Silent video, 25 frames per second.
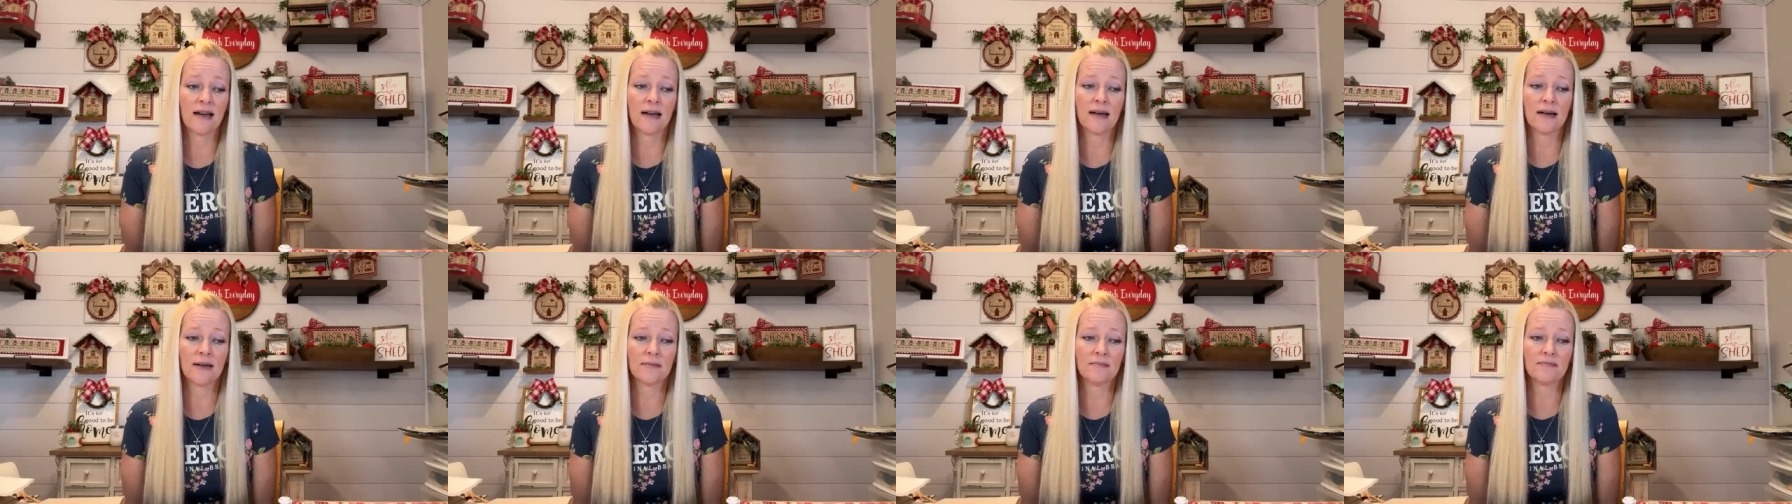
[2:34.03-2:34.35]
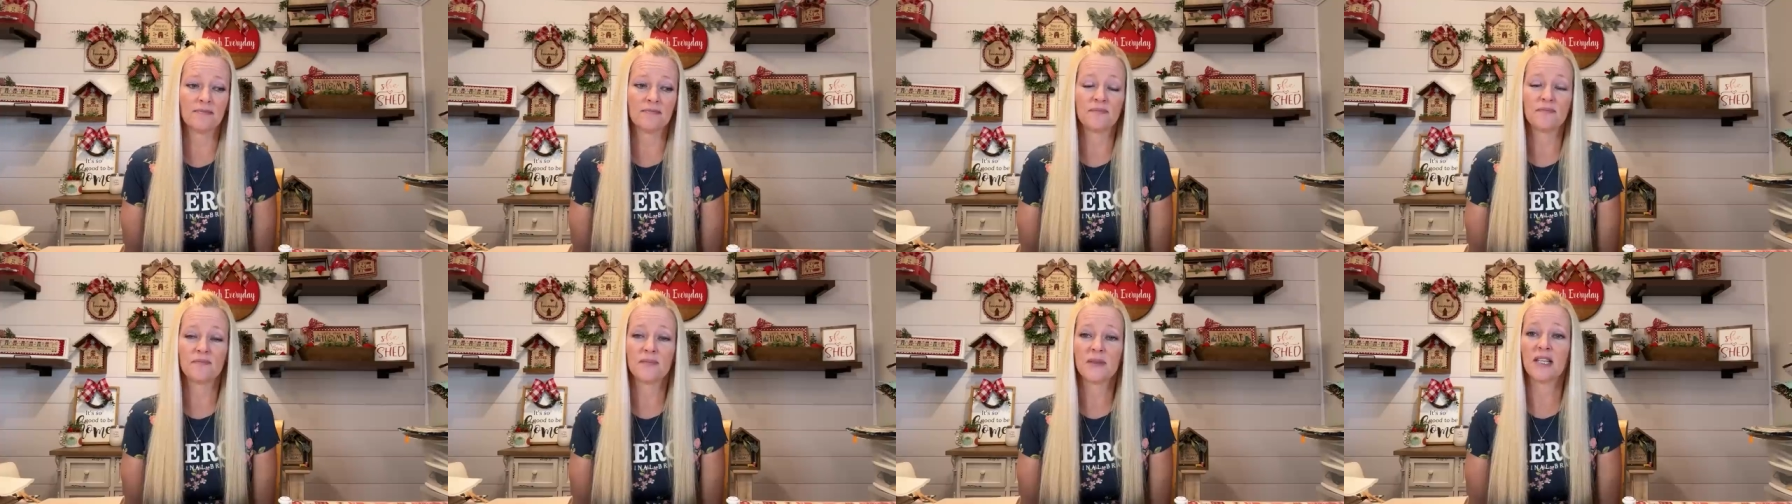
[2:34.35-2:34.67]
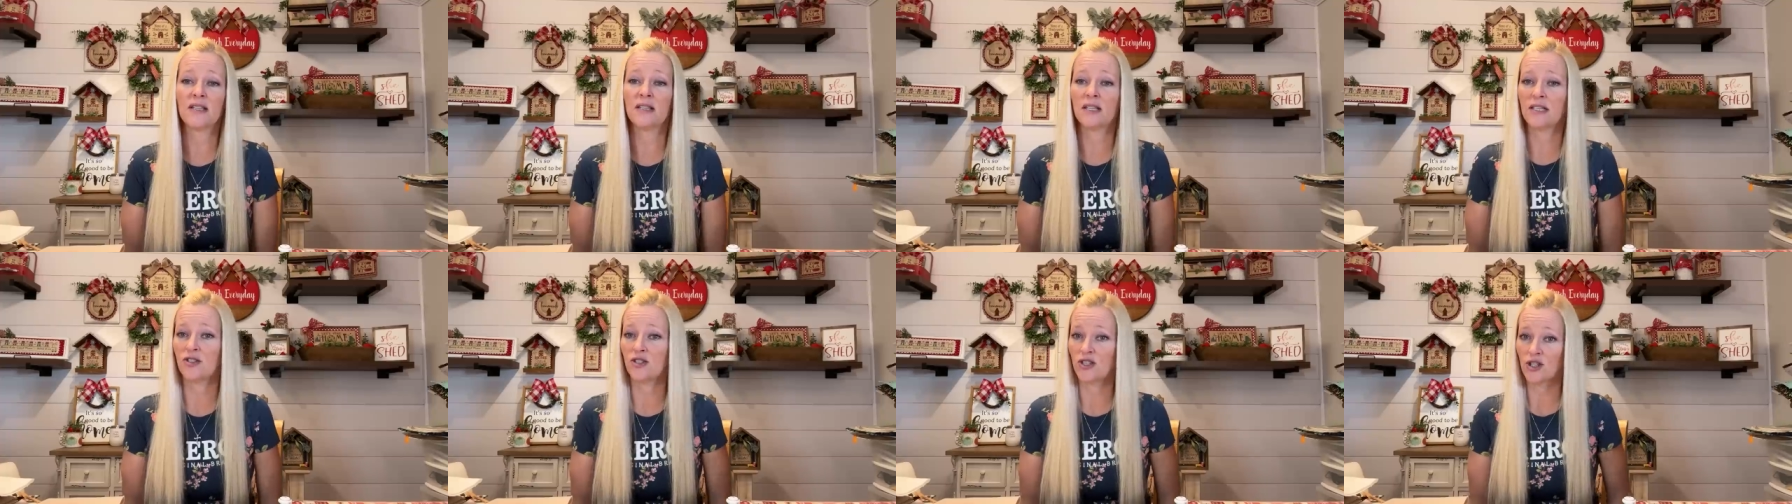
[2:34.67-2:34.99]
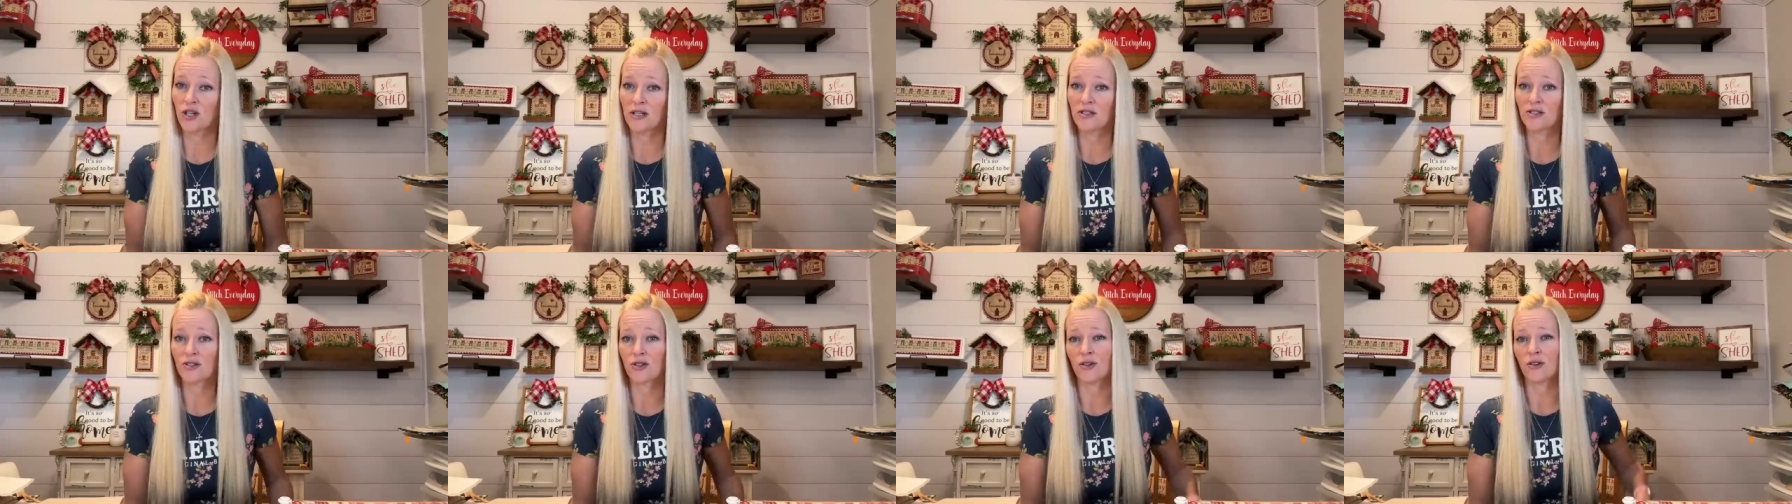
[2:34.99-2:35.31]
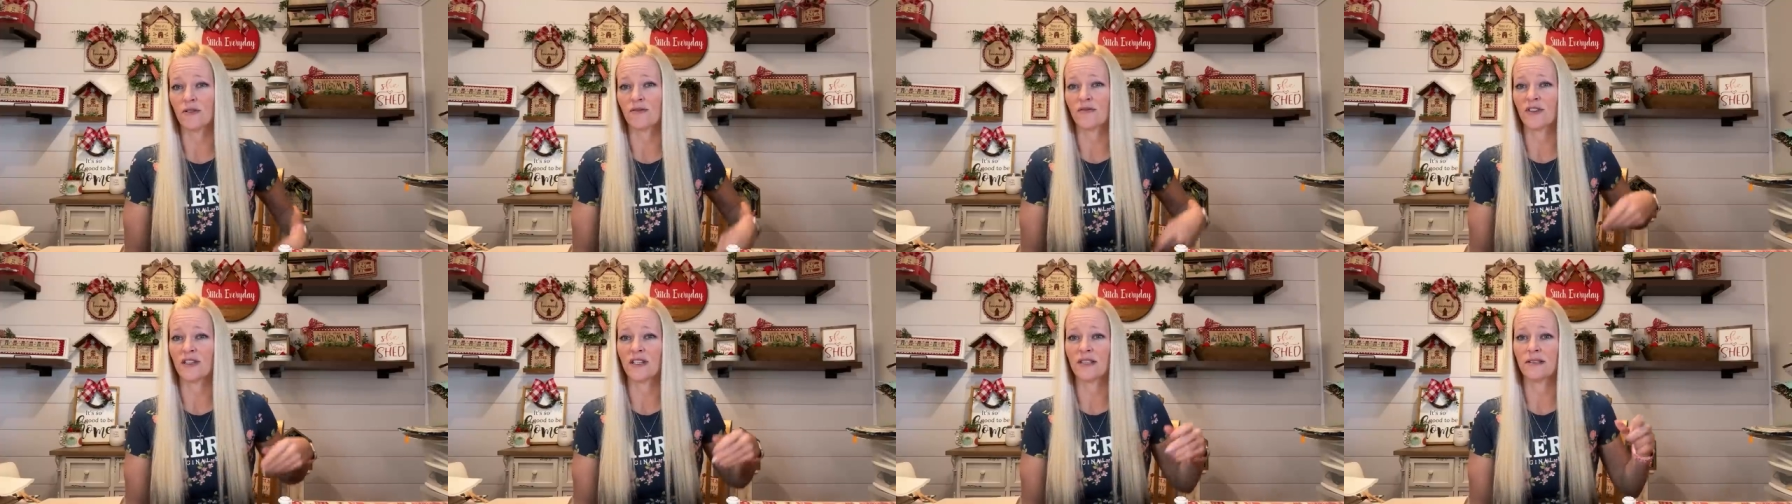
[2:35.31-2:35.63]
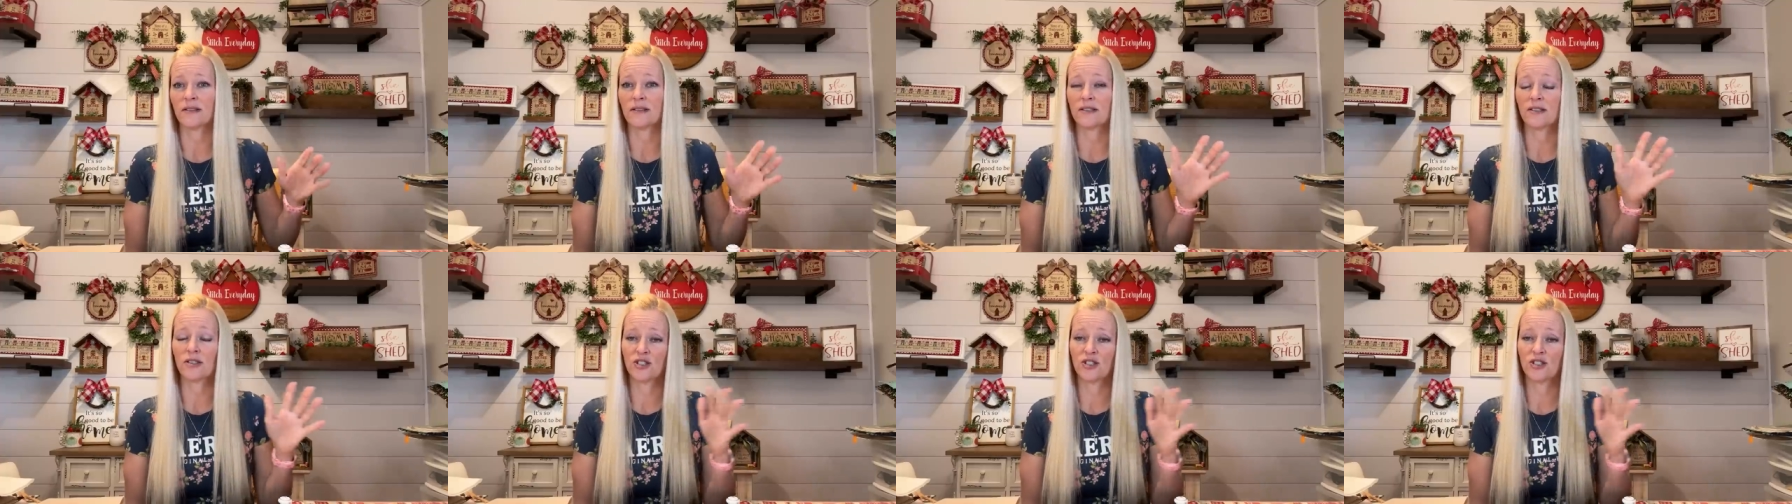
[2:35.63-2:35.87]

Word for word: Um, and then John's girlfriend,